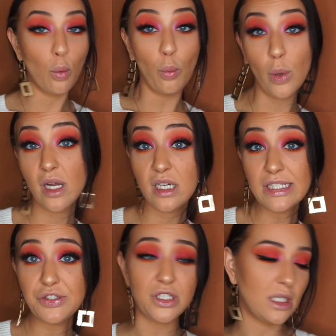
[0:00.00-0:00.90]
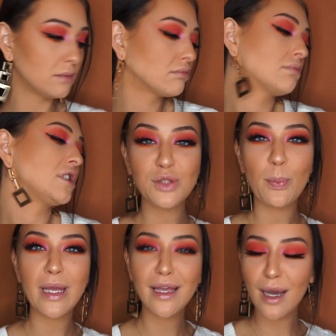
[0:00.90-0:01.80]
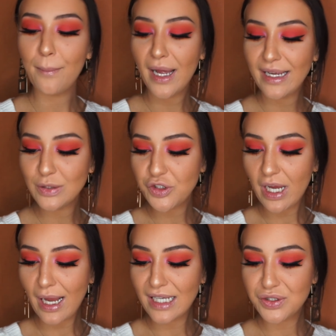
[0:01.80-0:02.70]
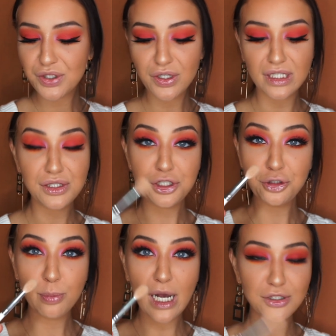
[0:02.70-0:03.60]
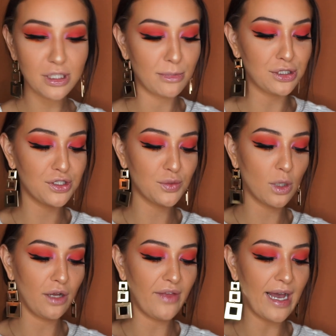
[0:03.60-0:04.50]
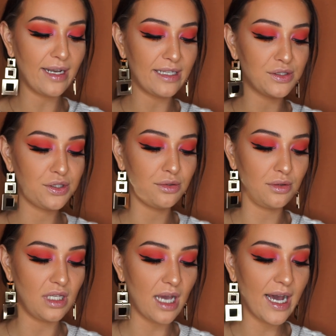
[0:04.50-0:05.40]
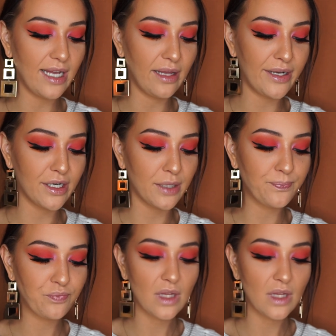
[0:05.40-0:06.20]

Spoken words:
Where is she? Picking up my JH32 brush, I'm going to swirl that into the highlighter,